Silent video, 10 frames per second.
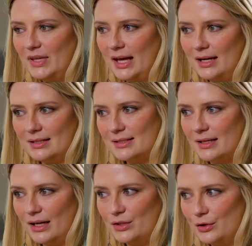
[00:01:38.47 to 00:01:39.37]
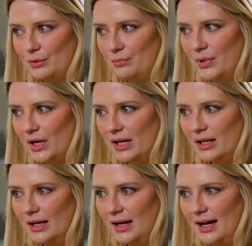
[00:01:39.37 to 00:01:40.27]
getting together.
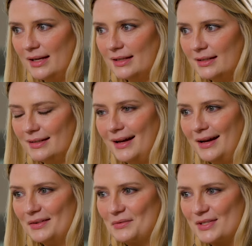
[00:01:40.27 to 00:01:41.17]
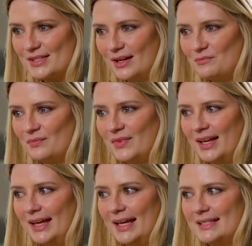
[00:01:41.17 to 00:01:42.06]
But it was,
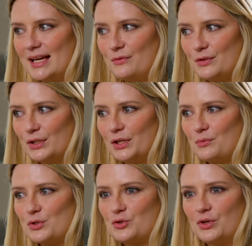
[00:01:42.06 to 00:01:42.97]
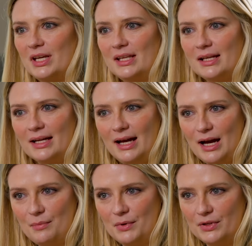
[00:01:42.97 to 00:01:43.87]
it definitely was tricky that it
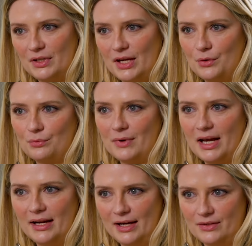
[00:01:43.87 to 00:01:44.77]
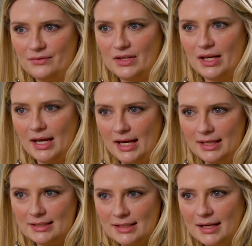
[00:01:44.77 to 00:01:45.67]
happened like right out of the
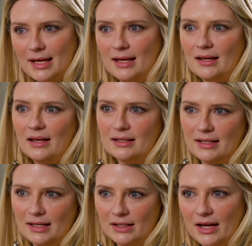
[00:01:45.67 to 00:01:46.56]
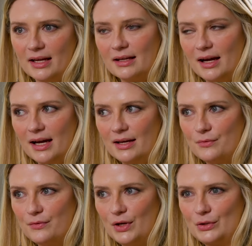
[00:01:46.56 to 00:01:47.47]
gate. Yeah. And that like,
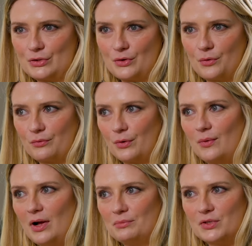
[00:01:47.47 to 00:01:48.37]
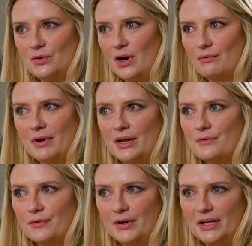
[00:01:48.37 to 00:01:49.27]
I felt overwhelmed and not ready
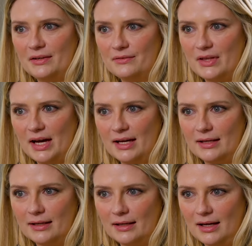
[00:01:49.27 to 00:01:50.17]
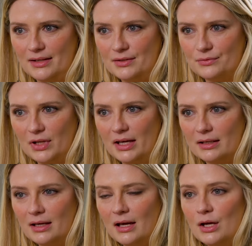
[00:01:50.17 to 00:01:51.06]
for any of that. And kind of
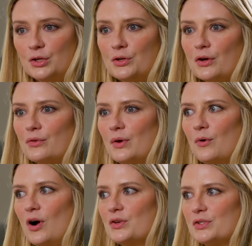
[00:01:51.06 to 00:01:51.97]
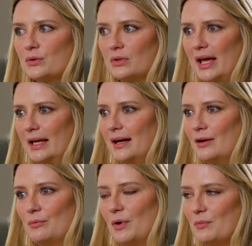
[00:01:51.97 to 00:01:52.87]
like, you know, they were also like, I
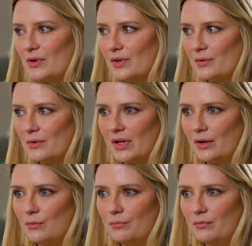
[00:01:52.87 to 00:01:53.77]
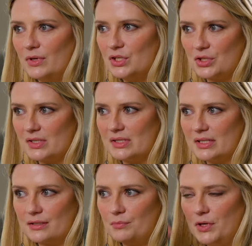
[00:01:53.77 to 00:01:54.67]
remember they were like, Misha's
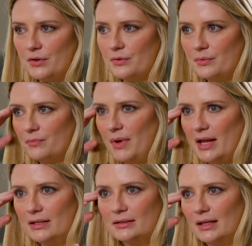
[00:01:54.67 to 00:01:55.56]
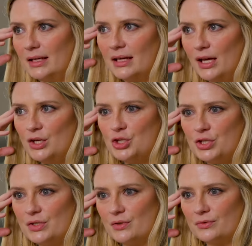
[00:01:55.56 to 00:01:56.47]
disappeared with Ben, and like,
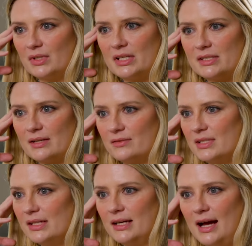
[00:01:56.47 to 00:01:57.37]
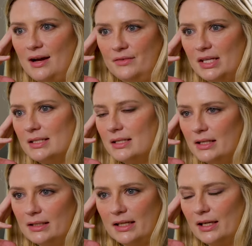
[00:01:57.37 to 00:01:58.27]
she's only 17 and a half,
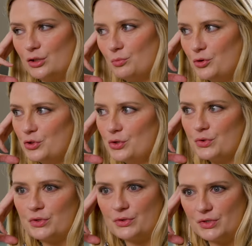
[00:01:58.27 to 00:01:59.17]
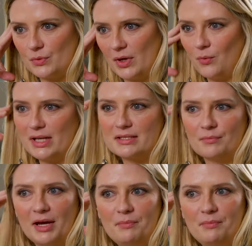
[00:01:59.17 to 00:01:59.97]
18, like, and the producers like went to my